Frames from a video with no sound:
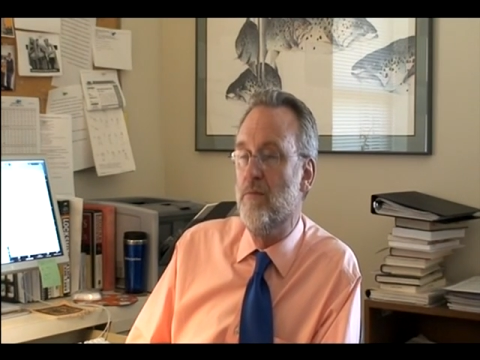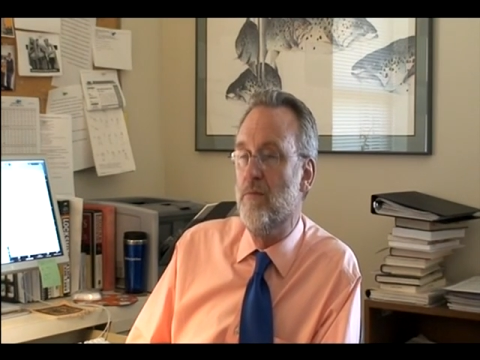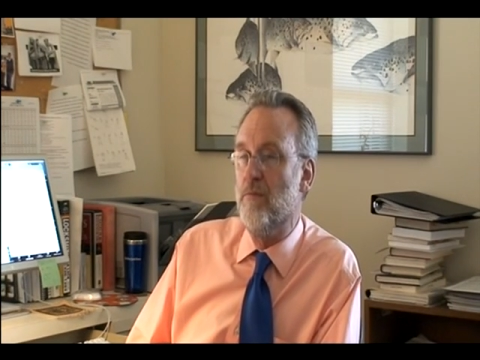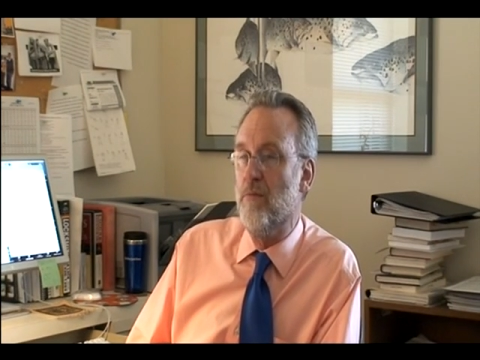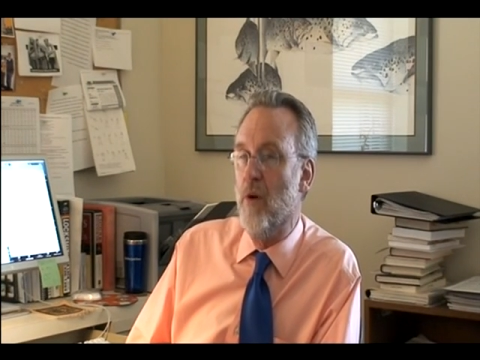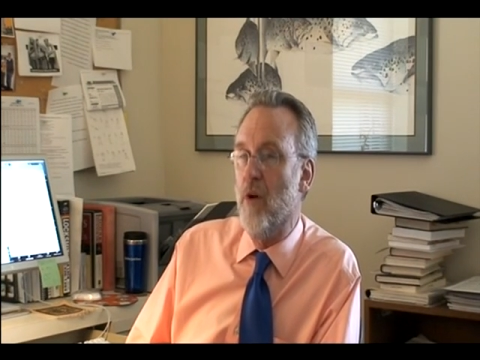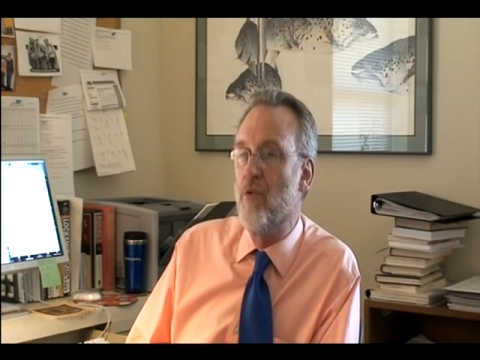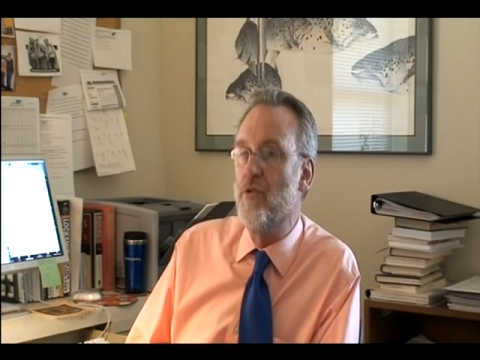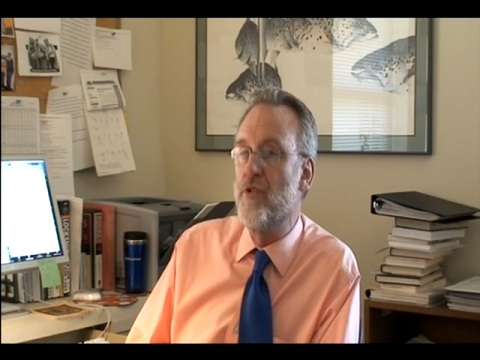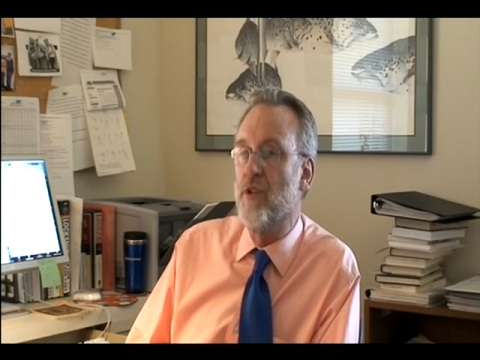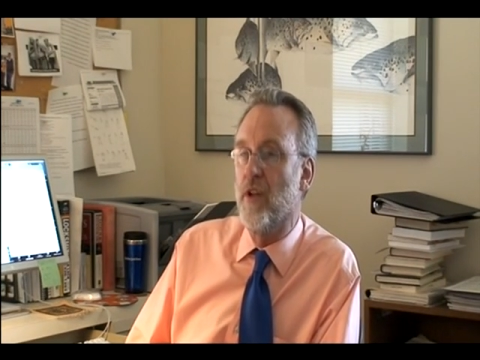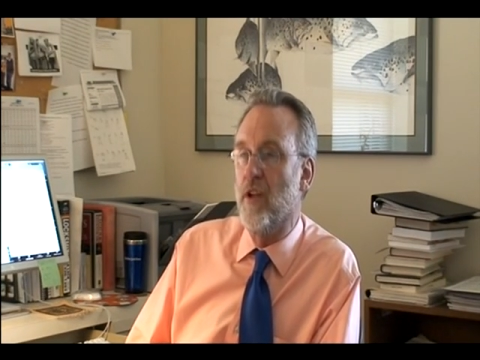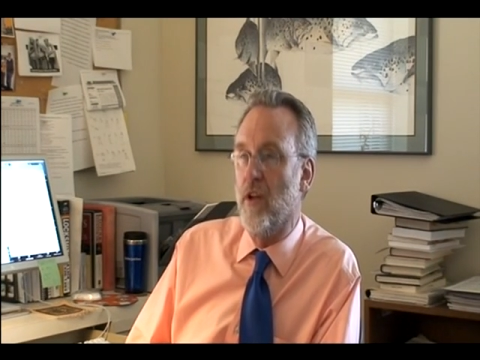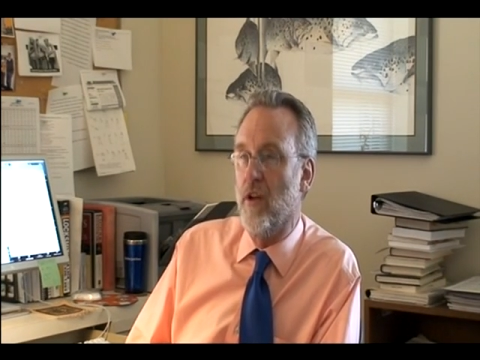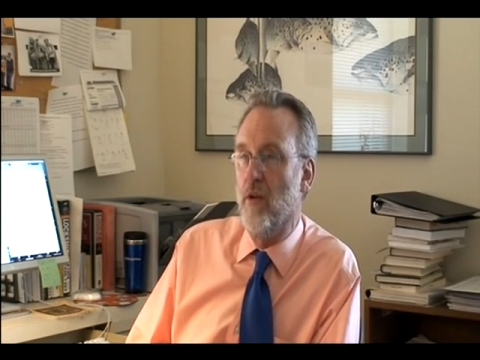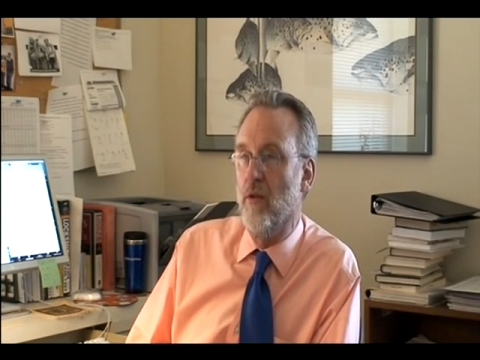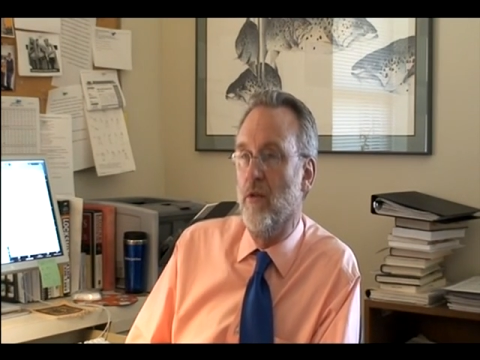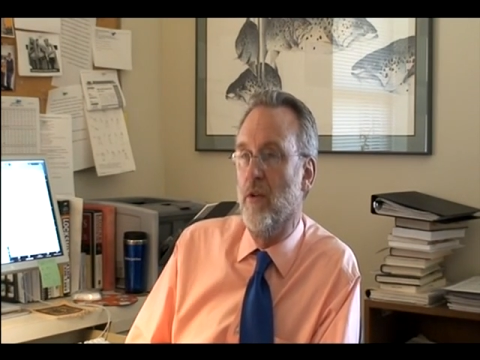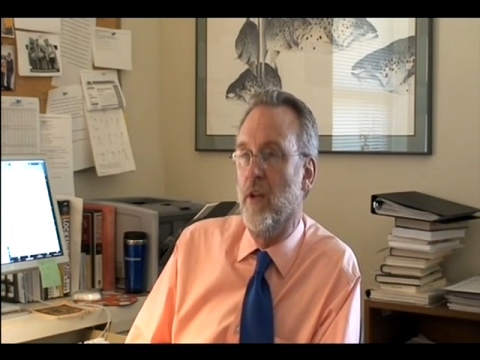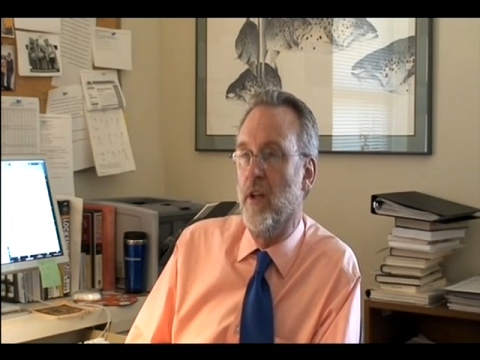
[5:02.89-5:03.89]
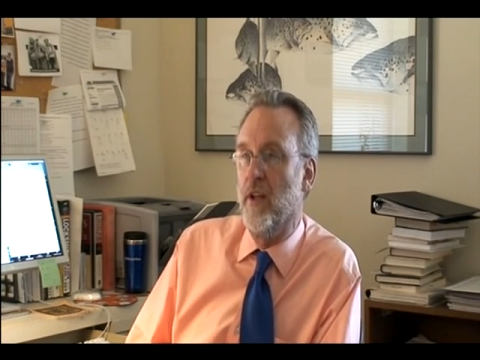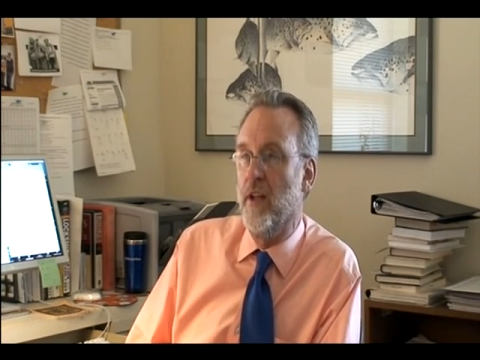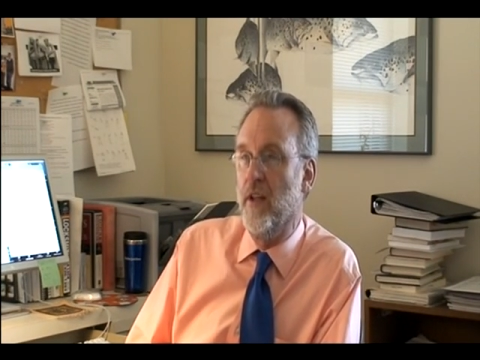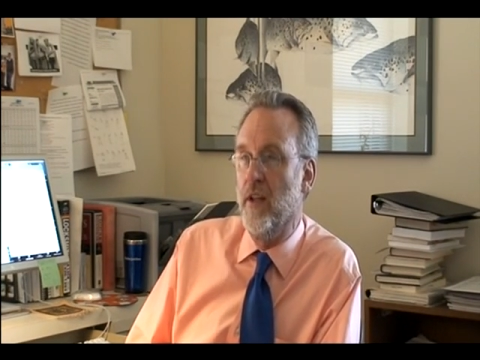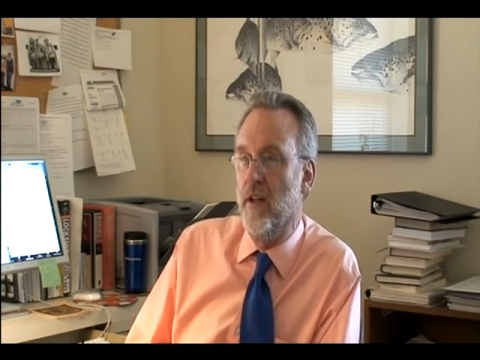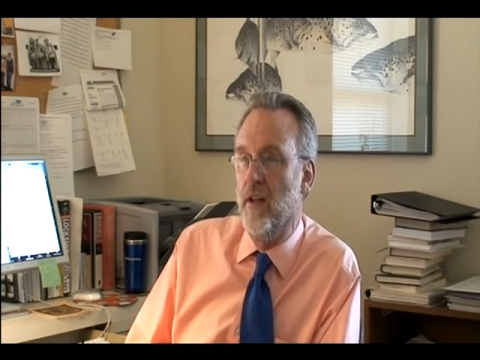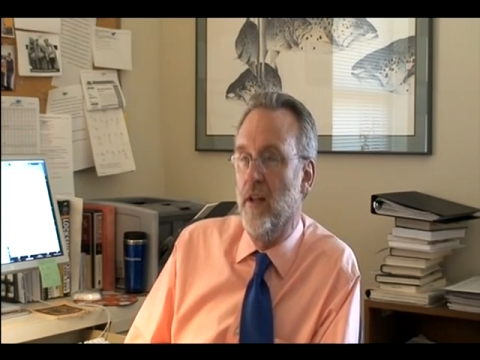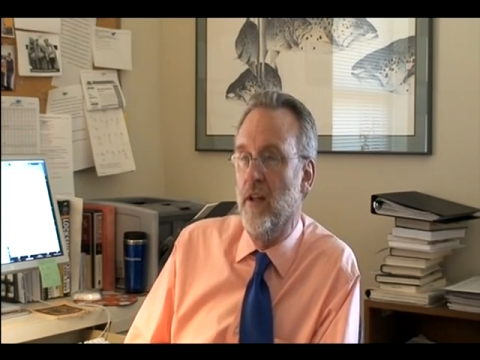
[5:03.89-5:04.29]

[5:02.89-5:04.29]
most acutely